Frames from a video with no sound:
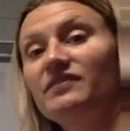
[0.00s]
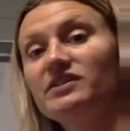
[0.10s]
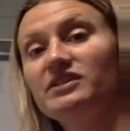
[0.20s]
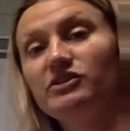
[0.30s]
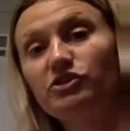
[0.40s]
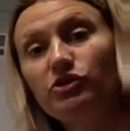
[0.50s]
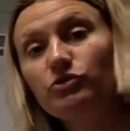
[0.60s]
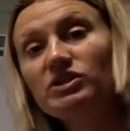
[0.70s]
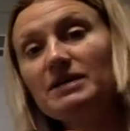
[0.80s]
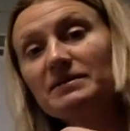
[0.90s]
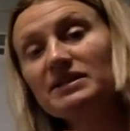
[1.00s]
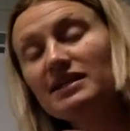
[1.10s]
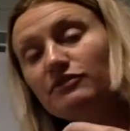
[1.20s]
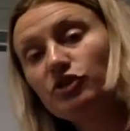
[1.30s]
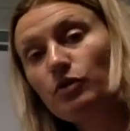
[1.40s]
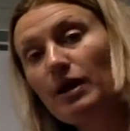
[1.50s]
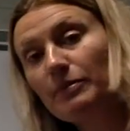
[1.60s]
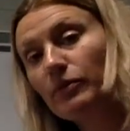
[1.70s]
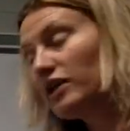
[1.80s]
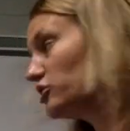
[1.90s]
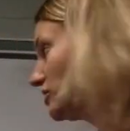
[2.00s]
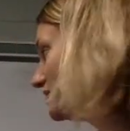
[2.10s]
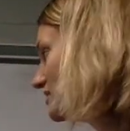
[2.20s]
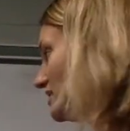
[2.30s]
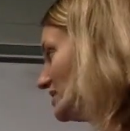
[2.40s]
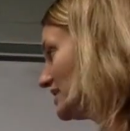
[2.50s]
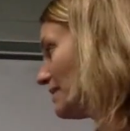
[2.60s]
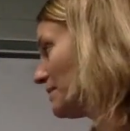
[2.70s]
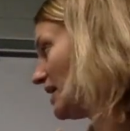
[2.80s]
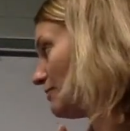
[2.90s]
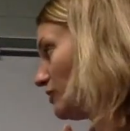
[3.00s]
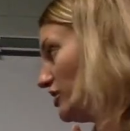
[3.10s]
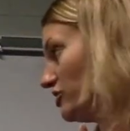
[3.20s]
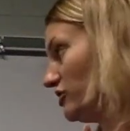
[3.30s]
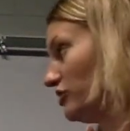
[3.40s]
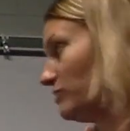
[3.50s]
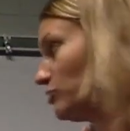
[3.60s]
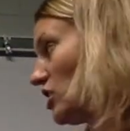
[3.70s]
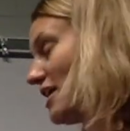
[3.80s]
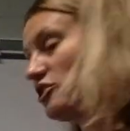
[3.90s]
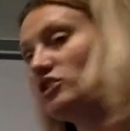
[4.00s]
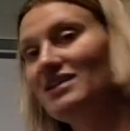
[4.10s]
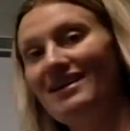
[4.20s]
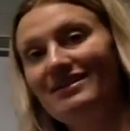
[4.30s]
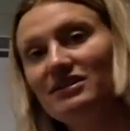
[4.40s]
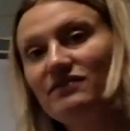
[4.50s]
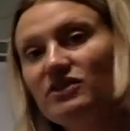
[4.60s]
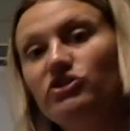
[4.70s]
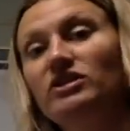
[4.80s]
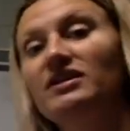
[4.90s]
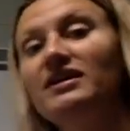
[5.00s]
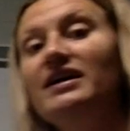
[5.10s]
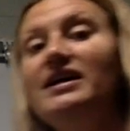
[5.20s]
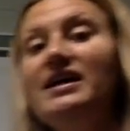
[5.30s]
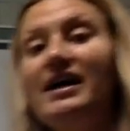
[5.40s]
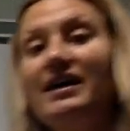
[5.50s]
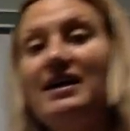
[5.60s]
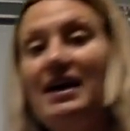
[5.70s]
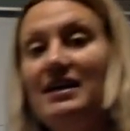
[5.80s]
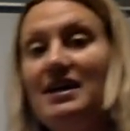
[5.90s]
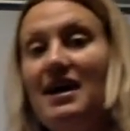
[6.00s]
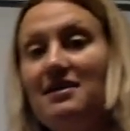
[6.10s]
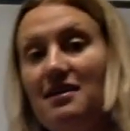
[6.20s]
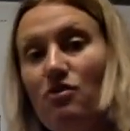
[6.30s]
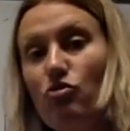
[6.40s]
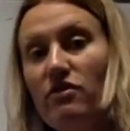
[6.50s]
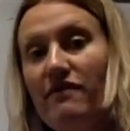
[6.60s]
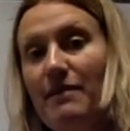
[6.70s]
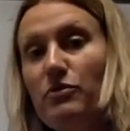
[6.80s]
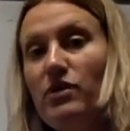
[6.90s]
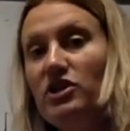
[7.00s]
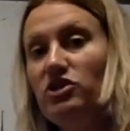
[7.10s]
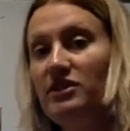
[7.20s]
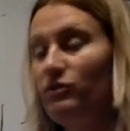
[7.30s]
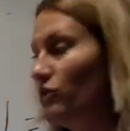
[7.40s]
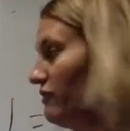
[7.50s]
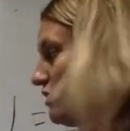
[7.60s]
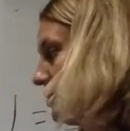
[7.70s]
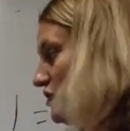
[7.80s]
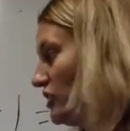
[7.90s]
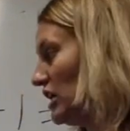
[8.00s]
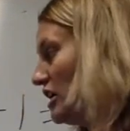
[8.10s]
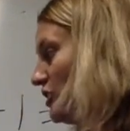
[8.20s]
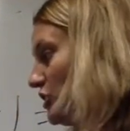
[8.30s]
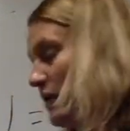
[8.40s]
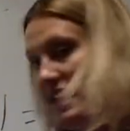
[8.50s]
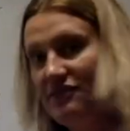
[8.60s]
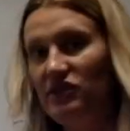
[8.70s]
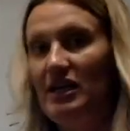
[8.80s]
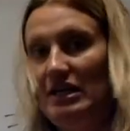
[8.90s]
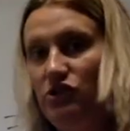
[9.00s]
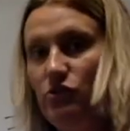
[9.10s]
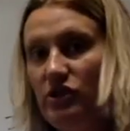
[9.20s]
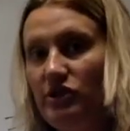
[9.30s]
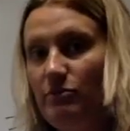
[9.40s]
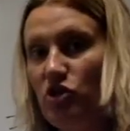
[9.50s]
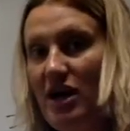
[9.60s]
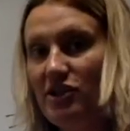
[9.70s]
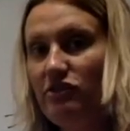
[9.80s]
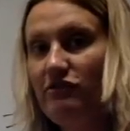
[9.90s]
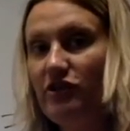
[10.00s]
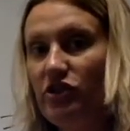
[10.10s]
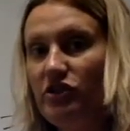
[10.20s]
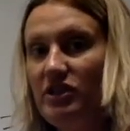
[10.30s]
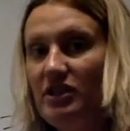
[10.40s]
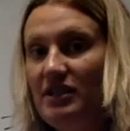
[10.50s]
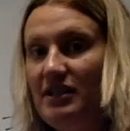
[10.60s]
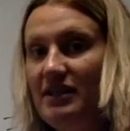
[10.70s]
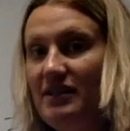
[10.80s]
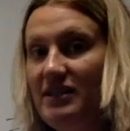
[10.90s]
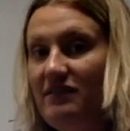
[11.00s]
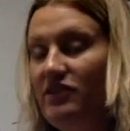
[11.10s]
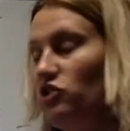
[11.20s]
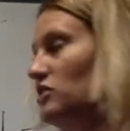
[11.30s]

this is a two-step because I have two operations. This time my operations are subtraction and division. Again, I think order of operations in reverse. So I have to undo the subtraction first, the division